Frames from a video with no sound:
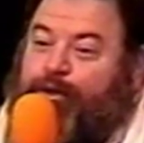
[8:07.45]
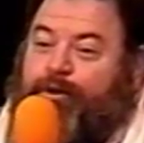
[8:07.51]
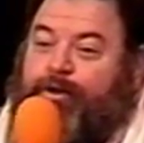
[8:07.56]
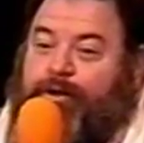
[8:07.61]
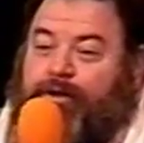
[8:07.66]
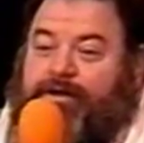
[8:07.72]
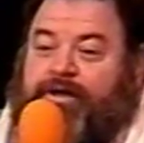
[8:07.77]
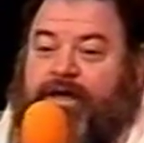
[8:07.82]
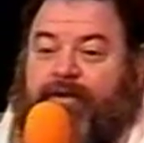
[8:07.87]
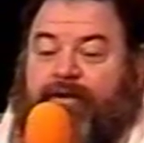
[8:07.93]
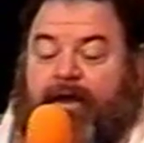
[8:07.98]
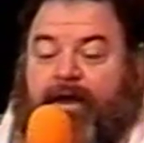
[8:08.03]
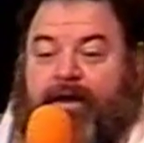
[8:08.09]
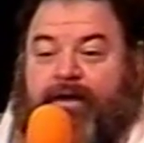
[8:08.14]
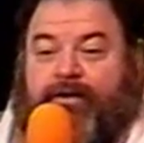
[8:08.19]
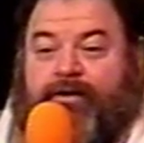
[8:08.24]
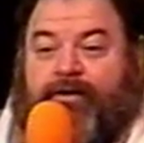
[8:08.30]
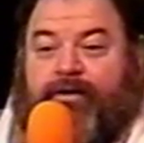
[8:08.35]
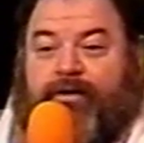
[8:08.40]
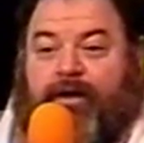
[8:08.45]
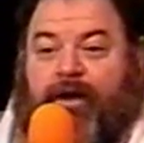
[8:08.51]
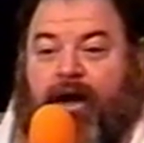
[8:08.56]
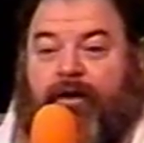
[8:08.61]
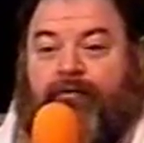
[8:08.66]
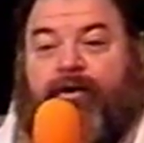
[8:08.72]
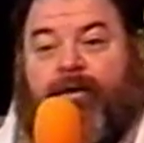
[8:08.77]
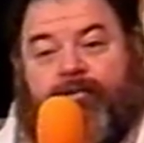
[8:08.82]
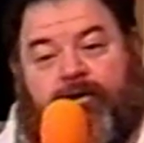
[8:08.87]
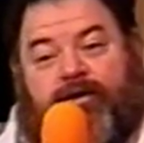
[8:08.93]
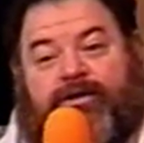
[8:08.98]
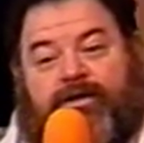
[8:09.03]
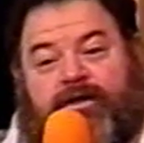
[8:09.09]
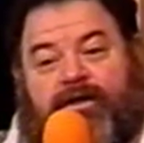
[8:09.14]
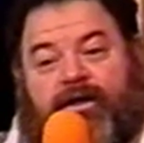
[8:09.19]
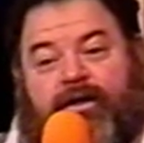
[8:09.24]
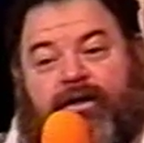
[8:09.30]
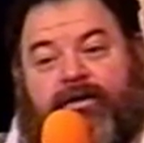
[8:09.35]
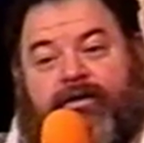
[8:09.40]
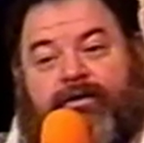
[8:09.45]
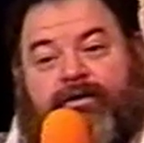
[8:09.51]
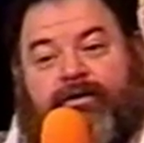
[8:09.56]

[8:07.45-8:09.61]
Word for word: do you see that? Abraham? do you see that?